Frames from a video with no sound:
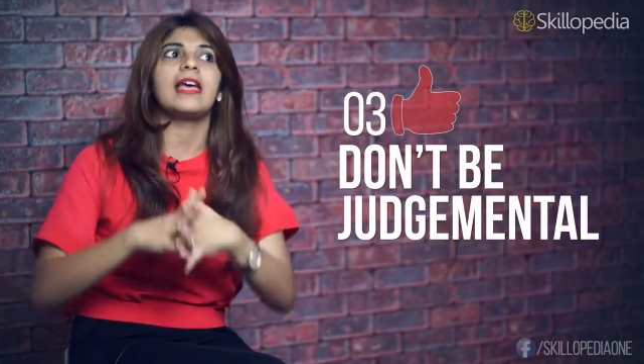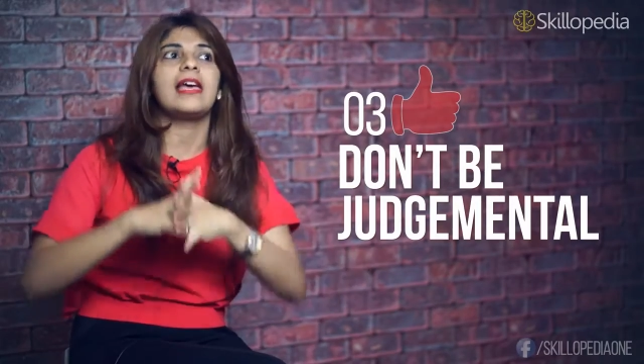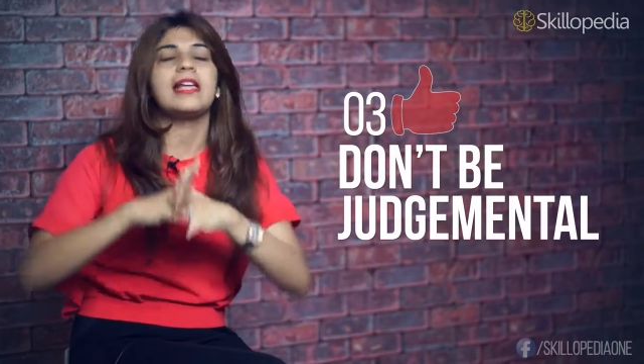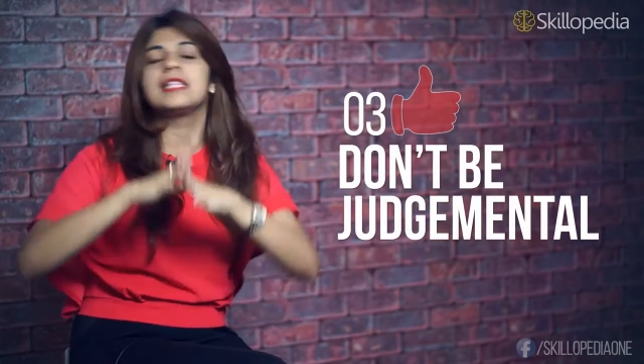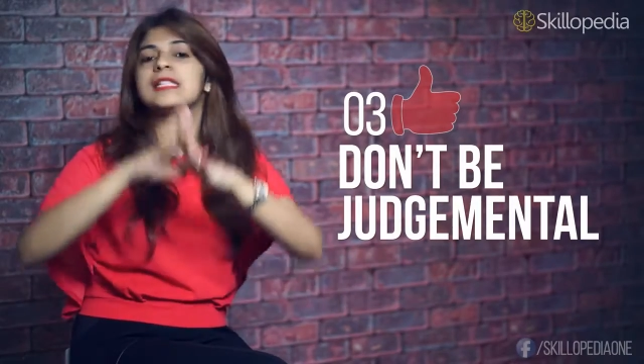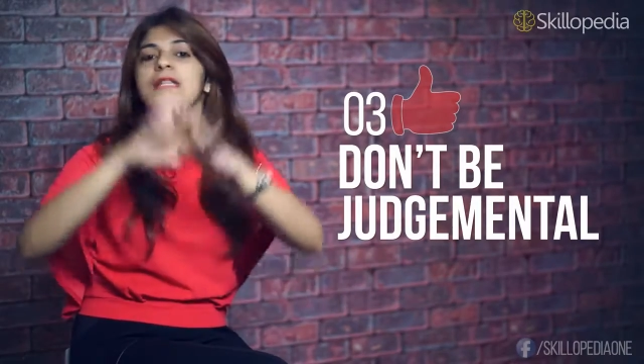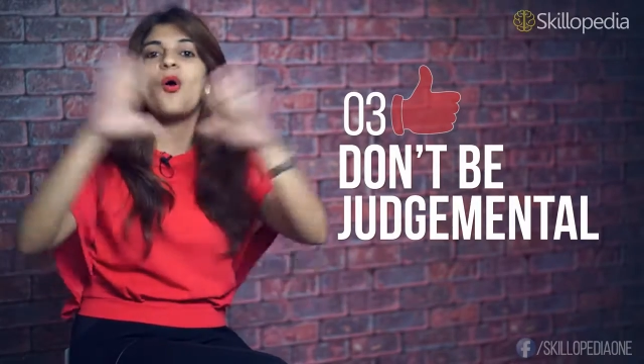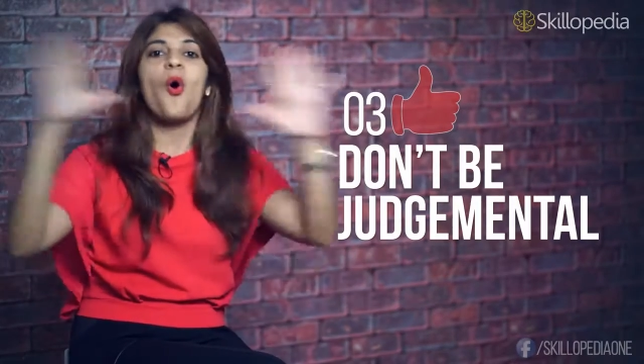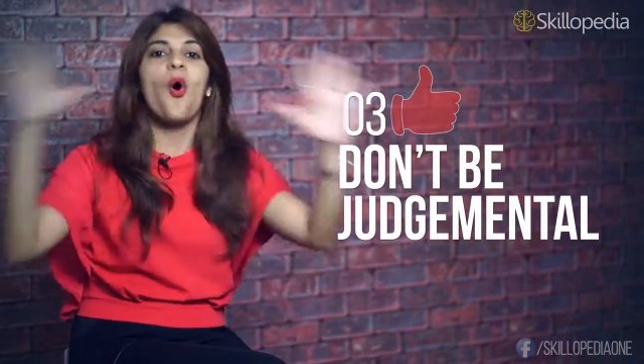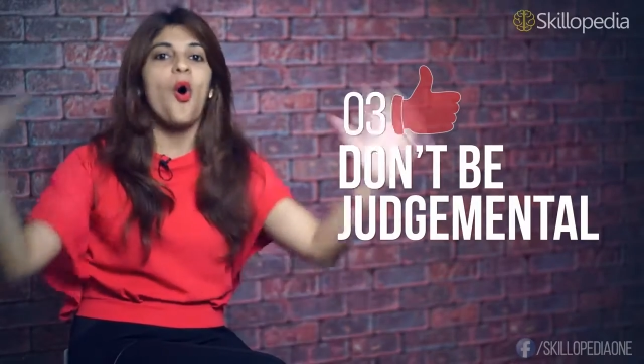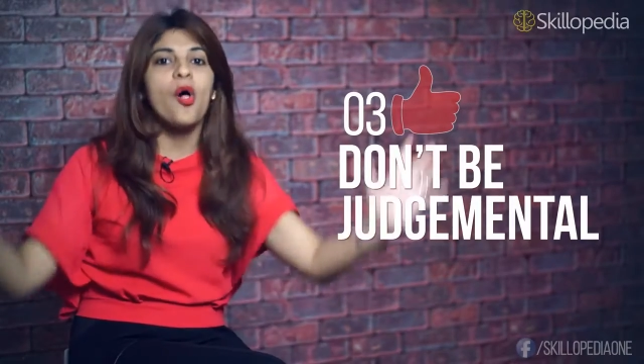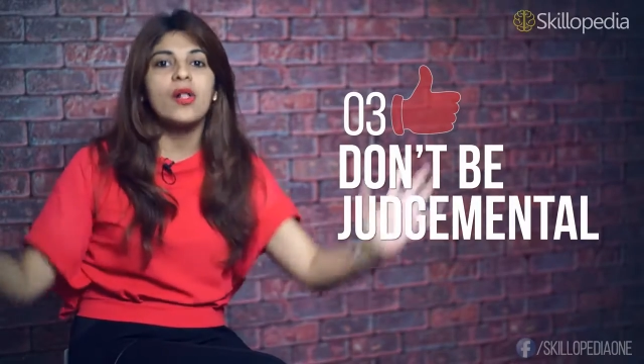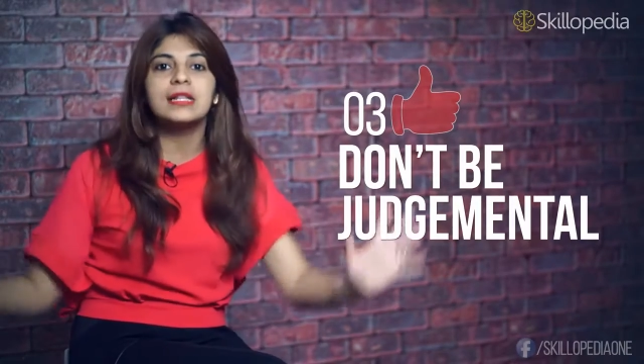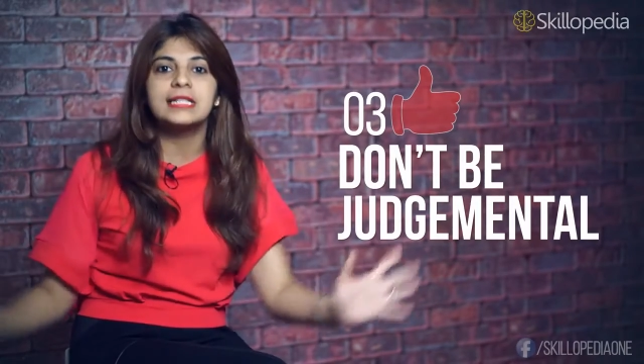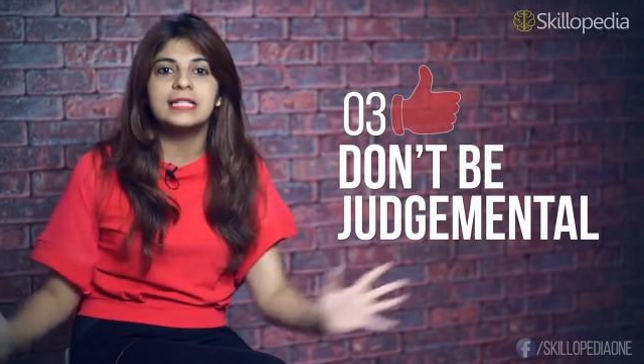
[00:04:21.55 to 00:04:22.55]
it's
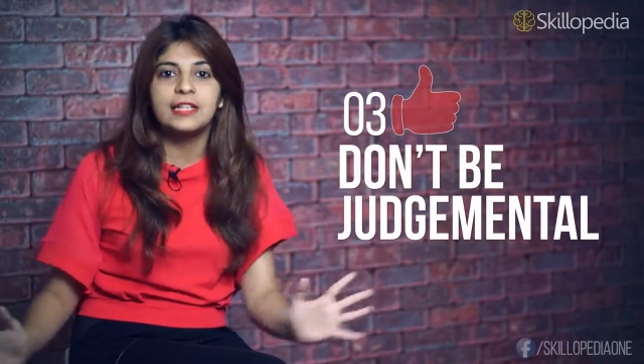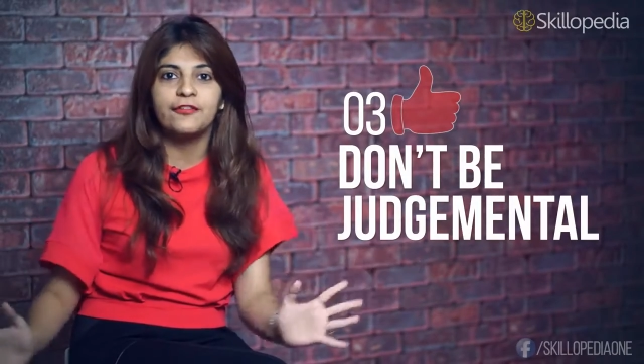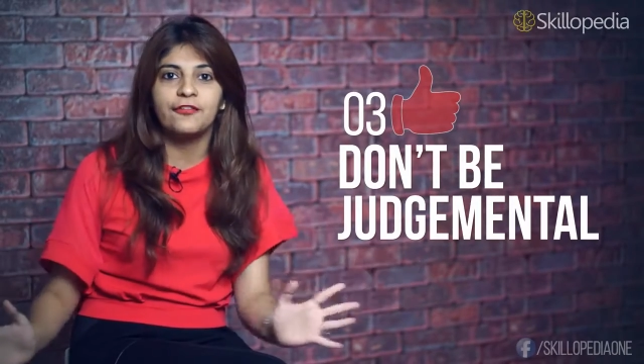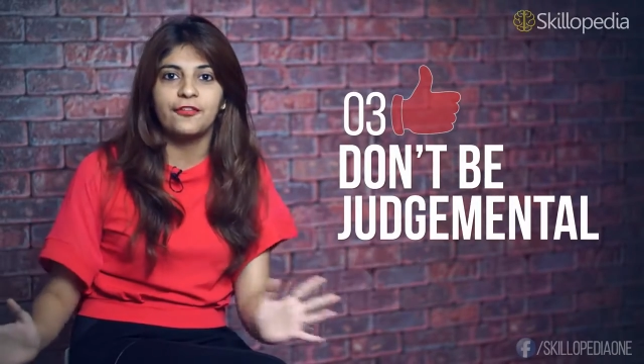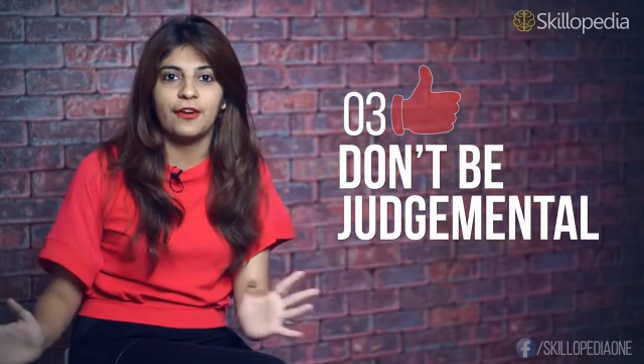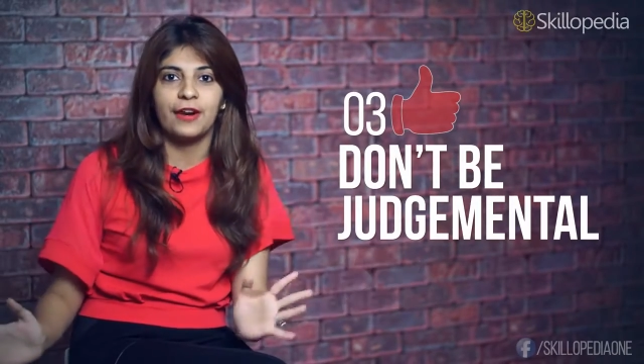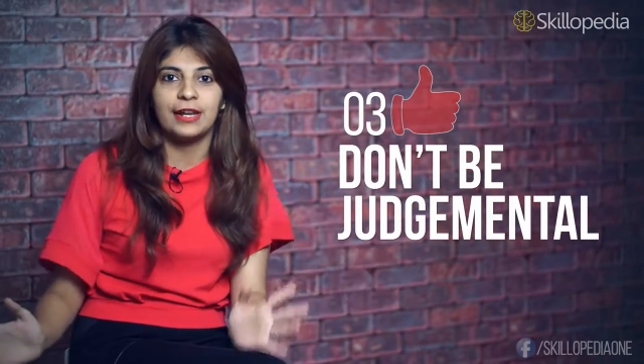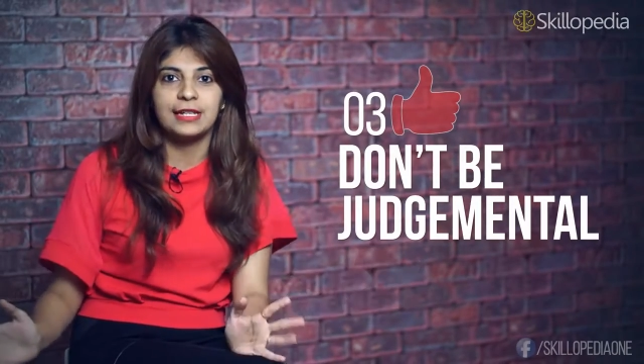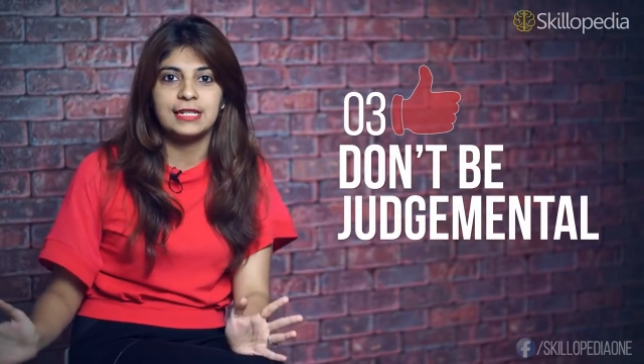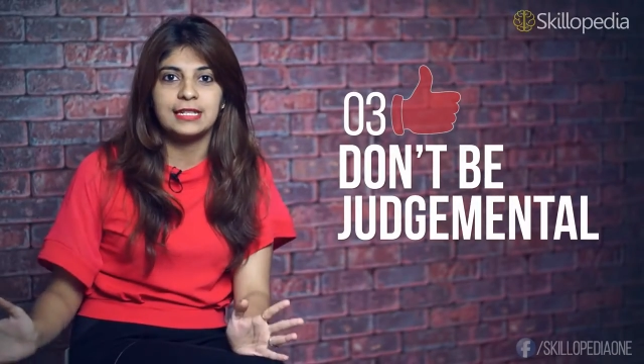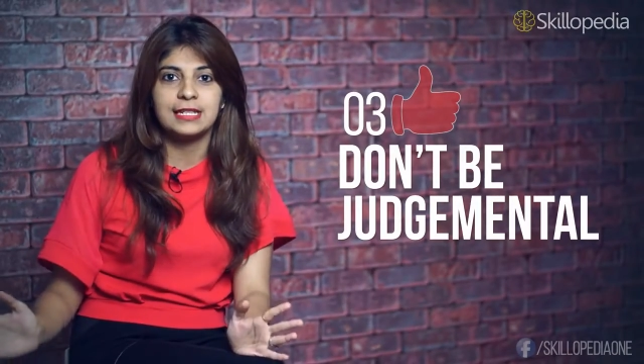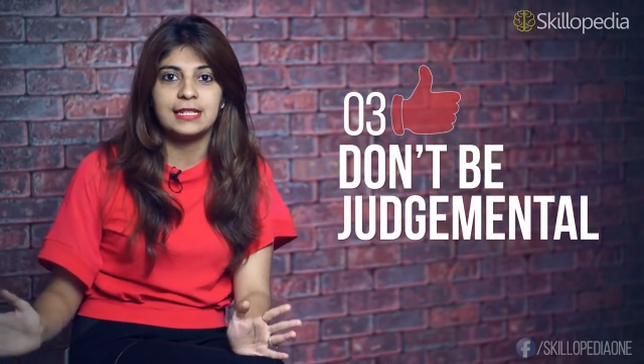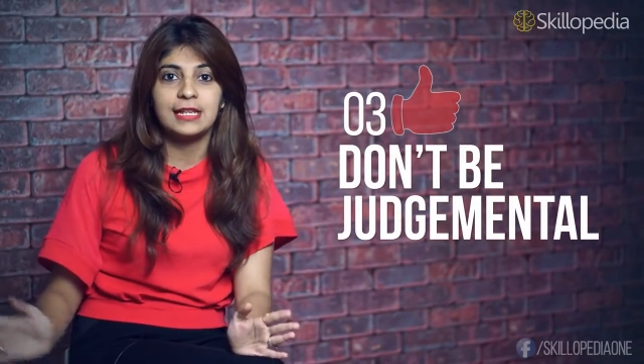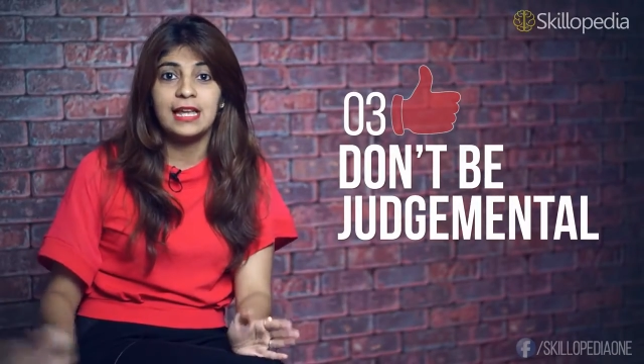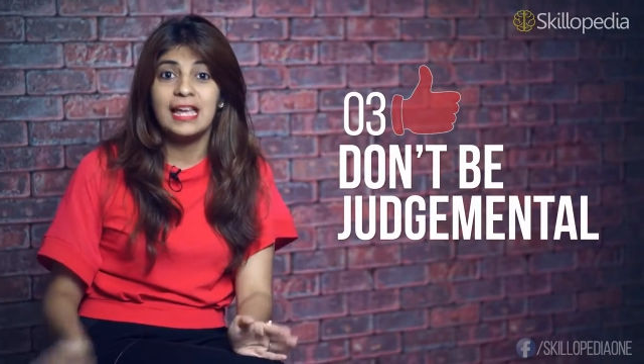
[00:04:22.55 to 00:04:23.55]
all
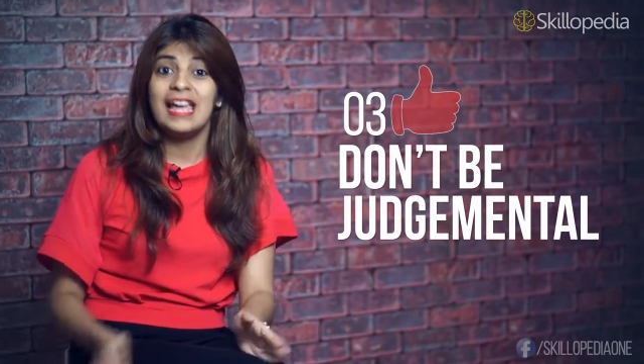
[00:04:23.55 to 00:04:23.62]
different.